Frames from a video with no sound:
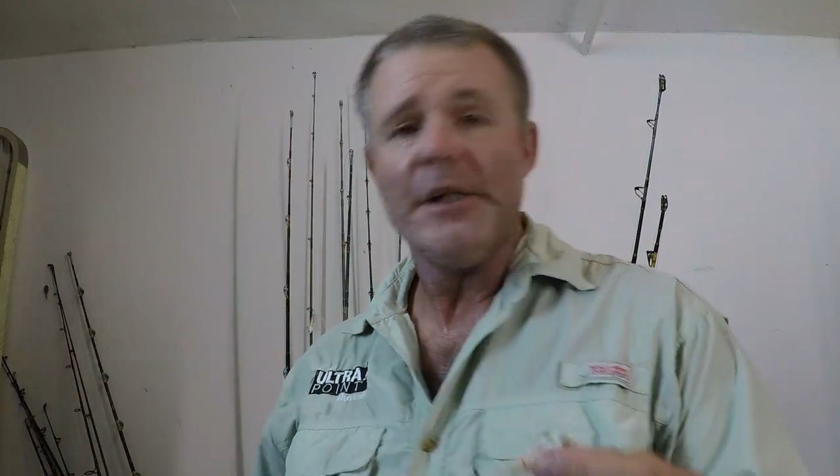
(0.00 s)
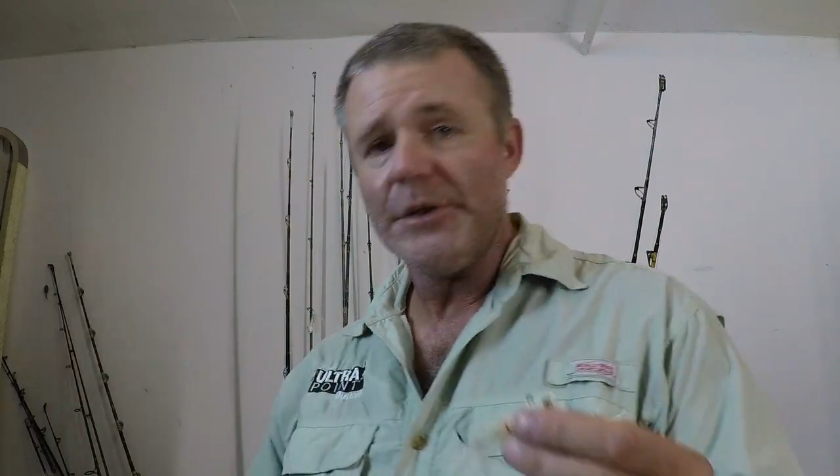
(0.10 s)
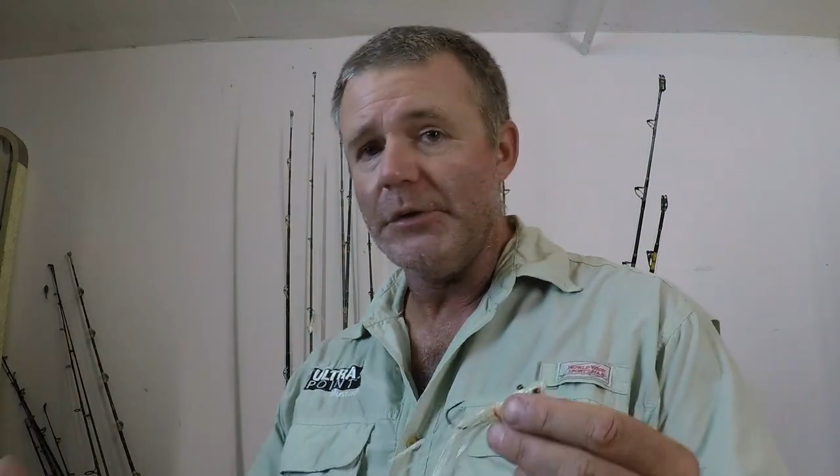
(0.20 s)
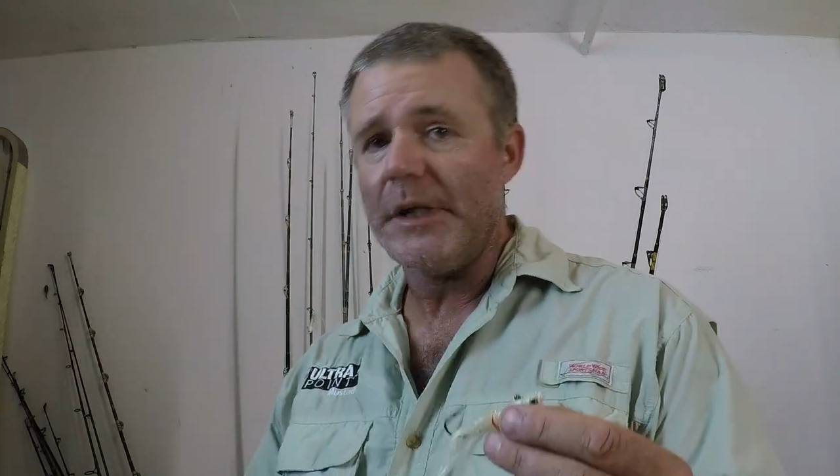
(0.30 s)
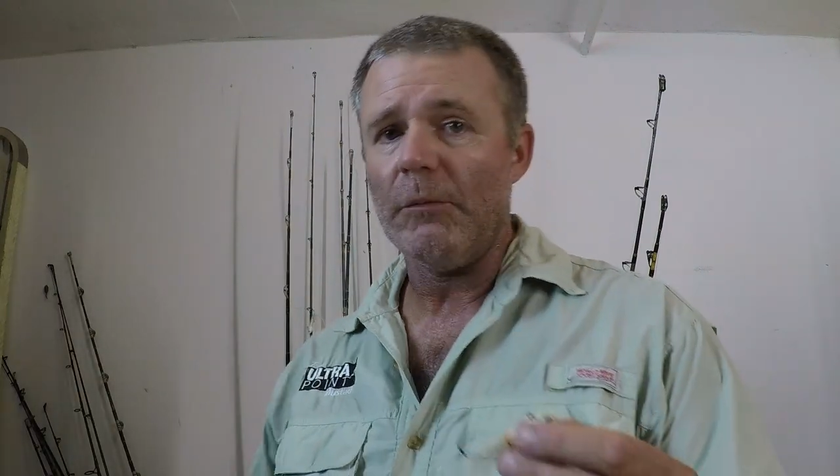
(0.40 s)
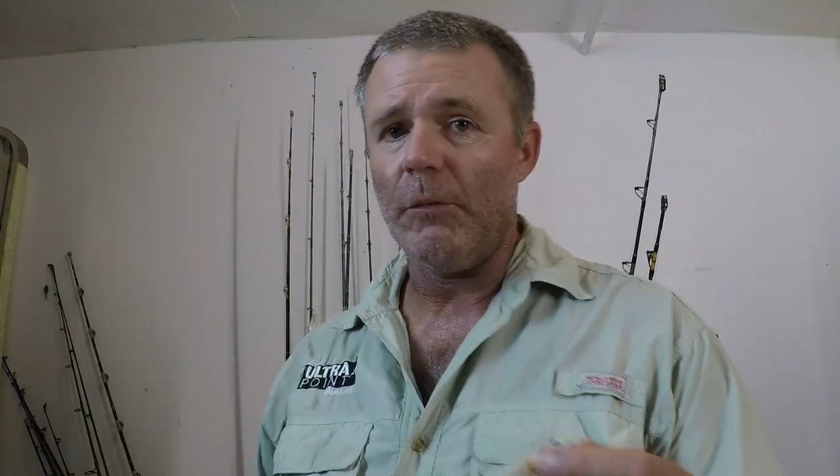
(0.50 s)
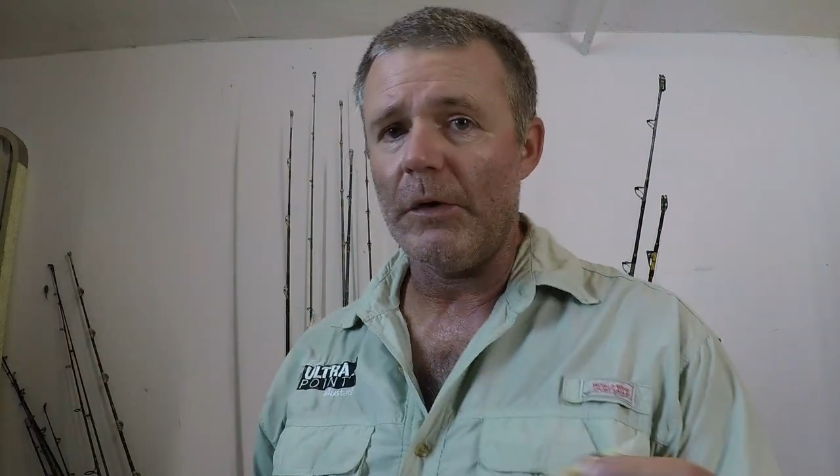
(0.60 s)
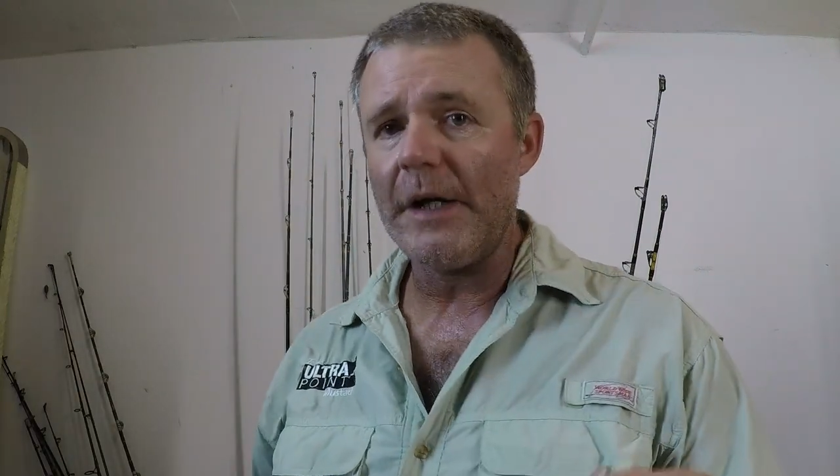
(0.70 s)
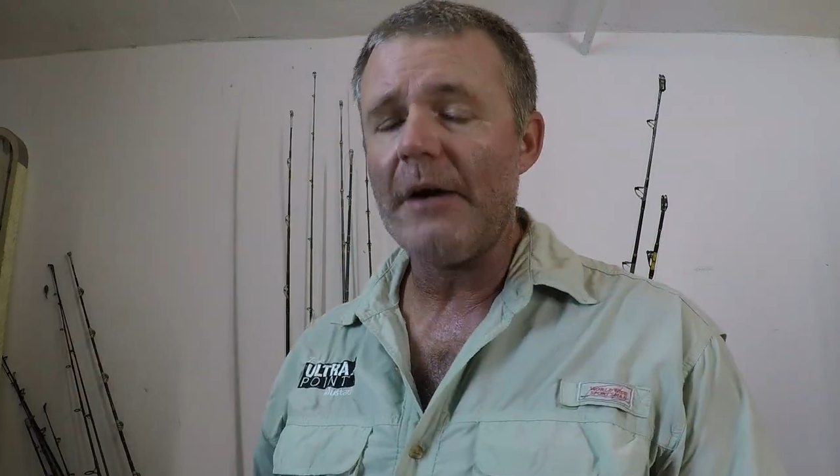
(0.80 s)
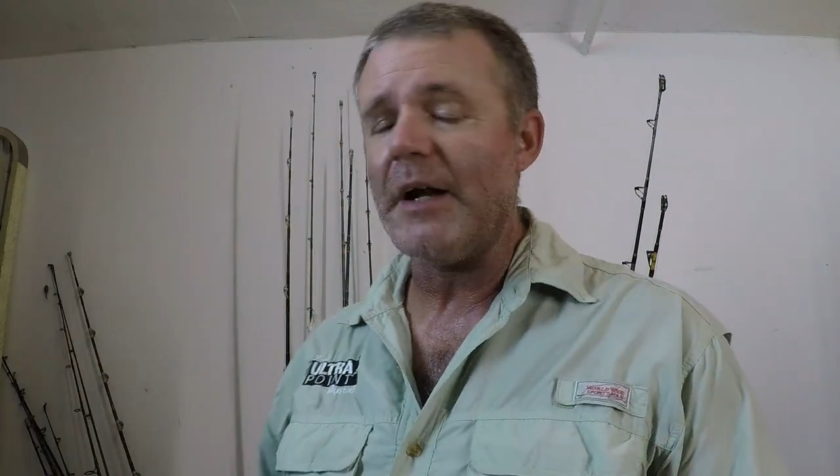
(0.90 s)
do get
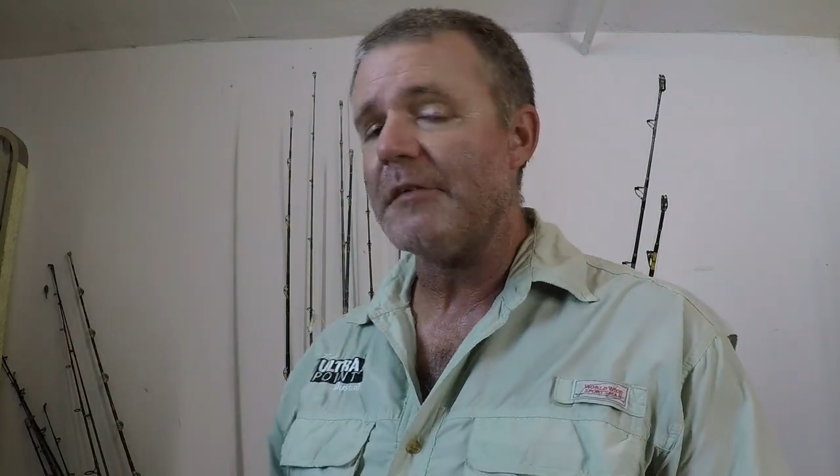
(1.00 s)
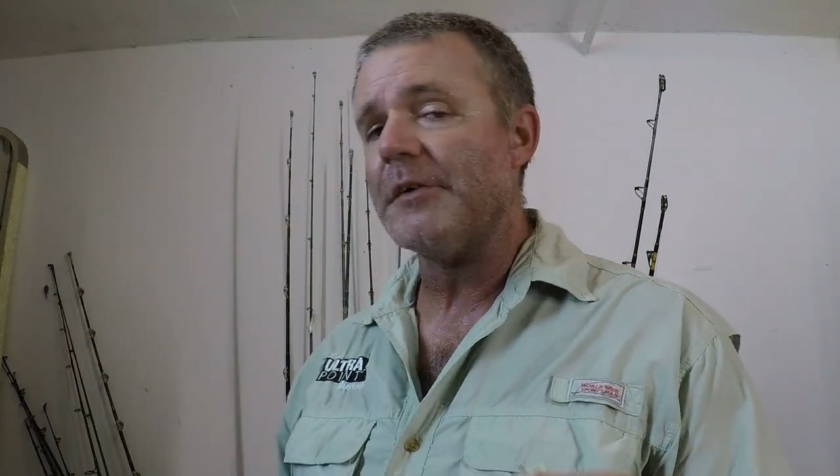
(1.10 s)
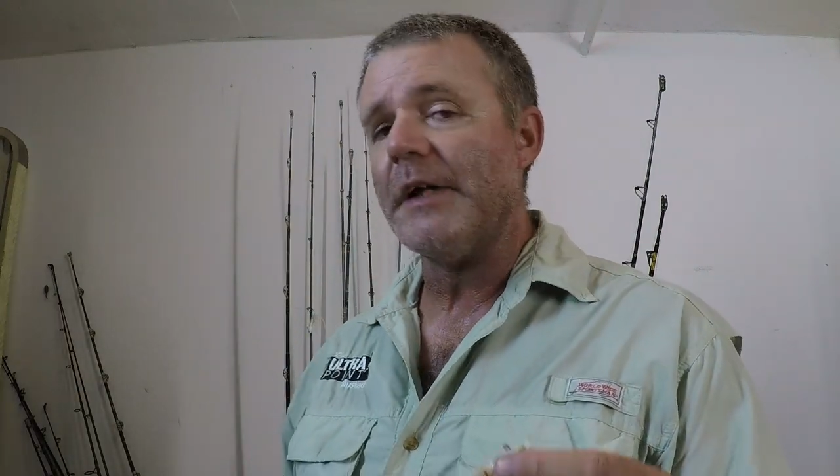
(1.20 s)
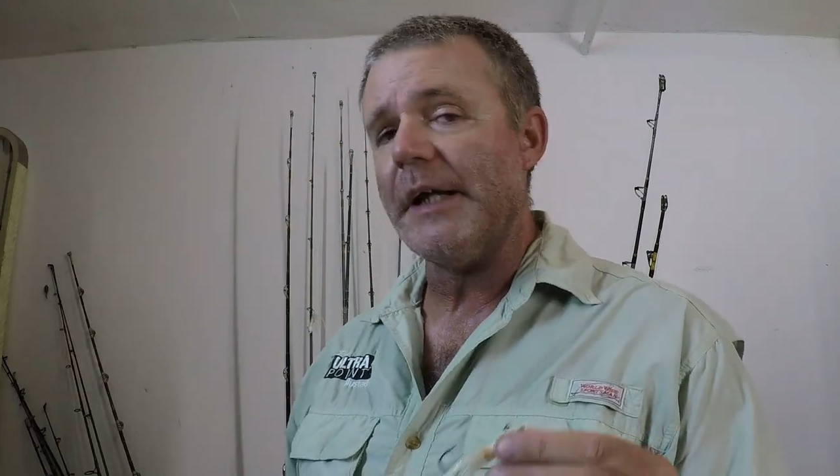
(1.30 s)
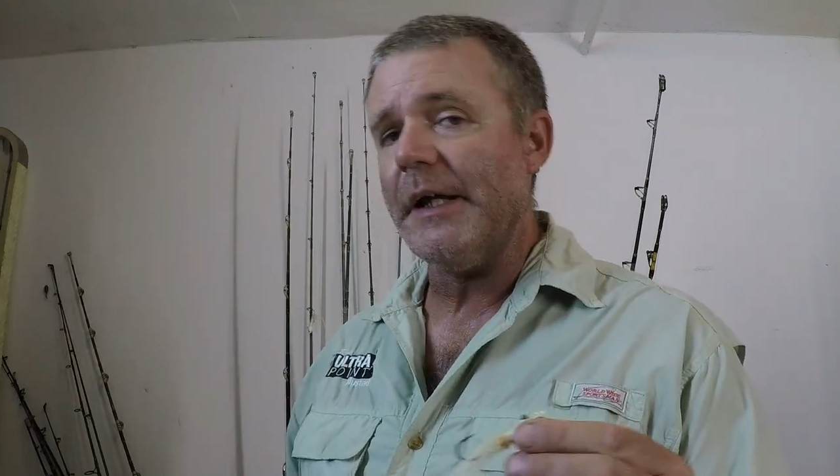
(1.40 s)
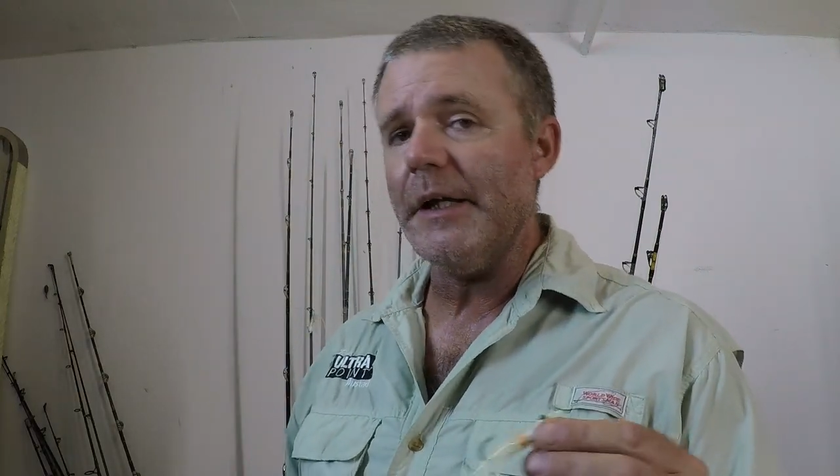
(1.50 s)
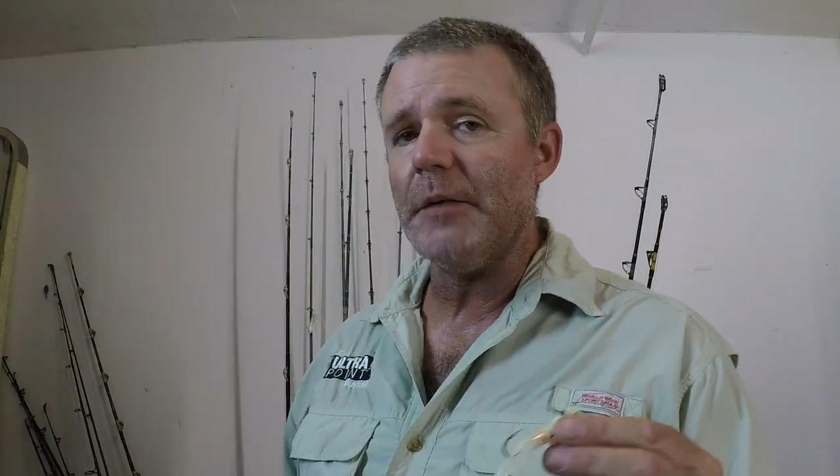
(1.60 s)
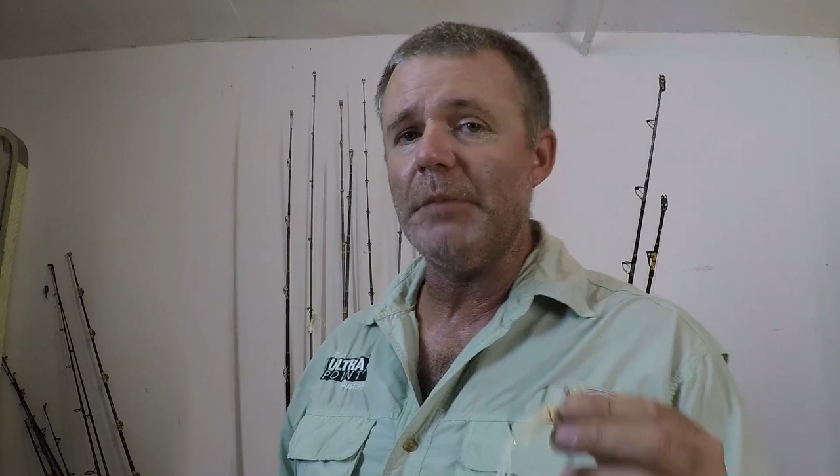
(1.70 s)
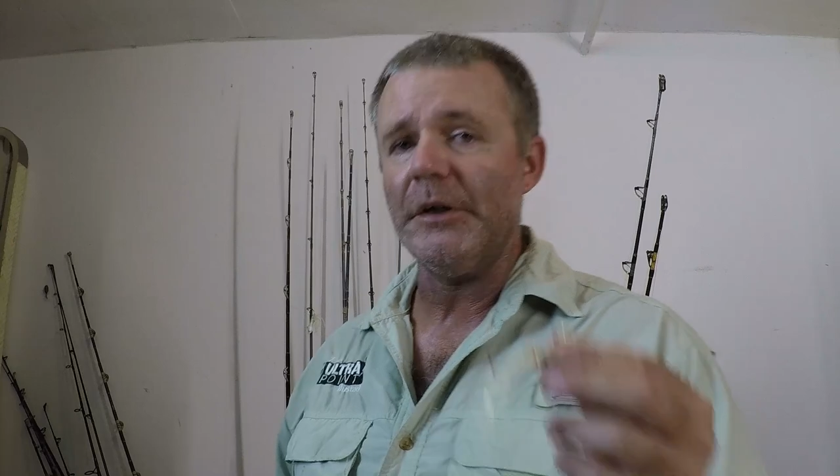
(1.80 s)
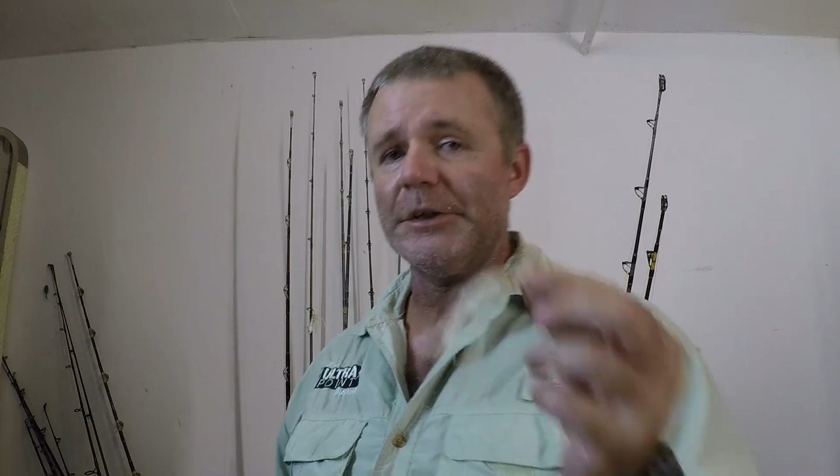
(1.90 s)
worn down after they get hit
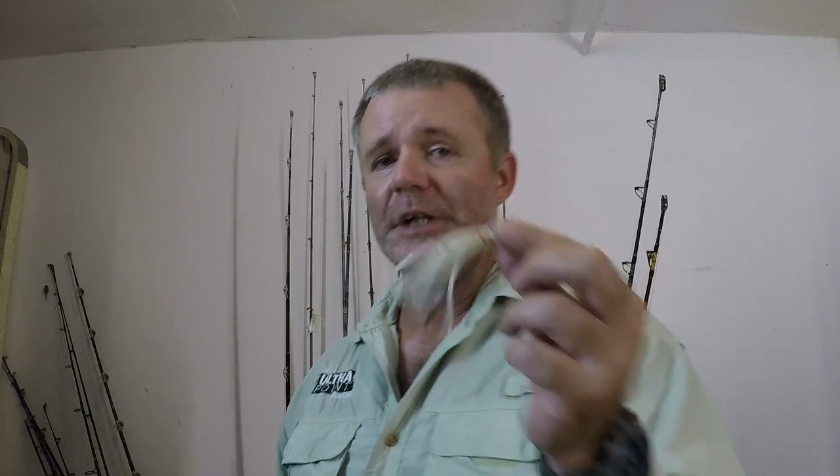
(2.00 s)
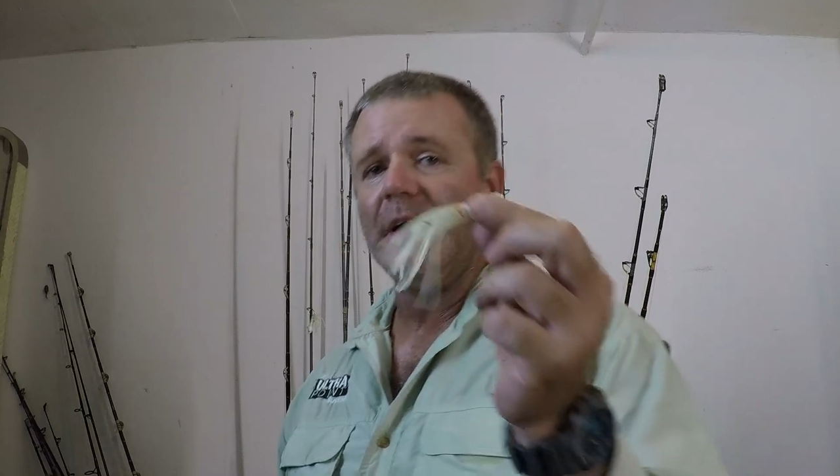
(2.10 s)
a bunch.